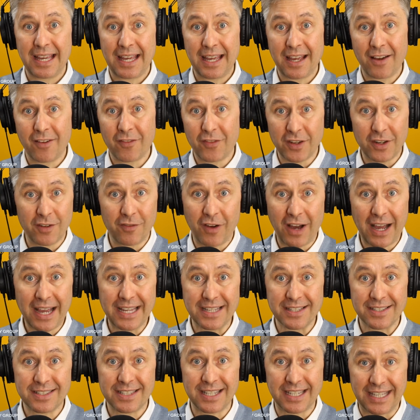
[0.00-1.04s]
of
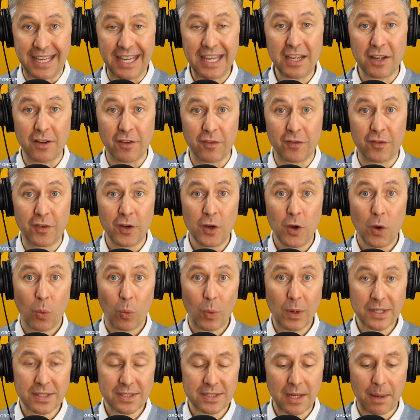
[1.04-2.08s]
advice to give
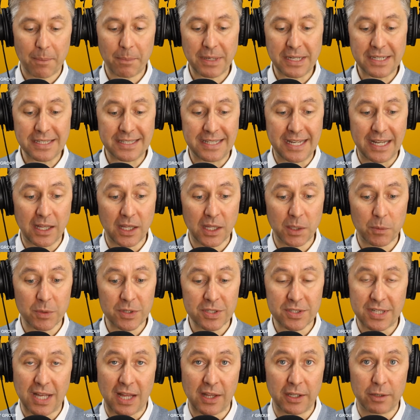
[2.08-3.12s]
when somebody's dealing with
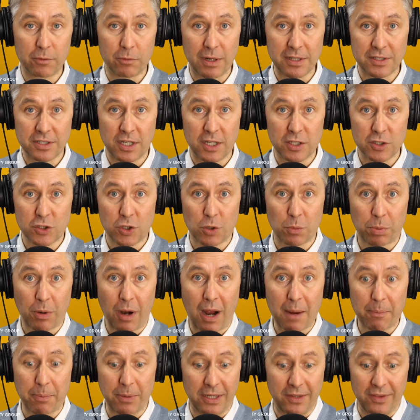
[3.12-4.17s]
selling residential
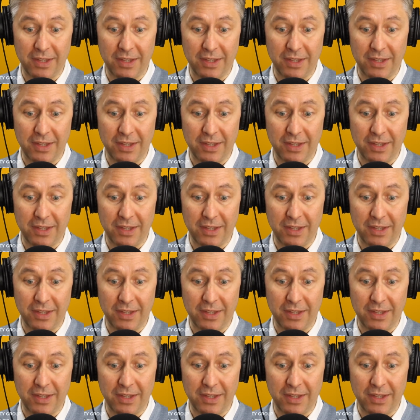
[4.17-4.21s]
property?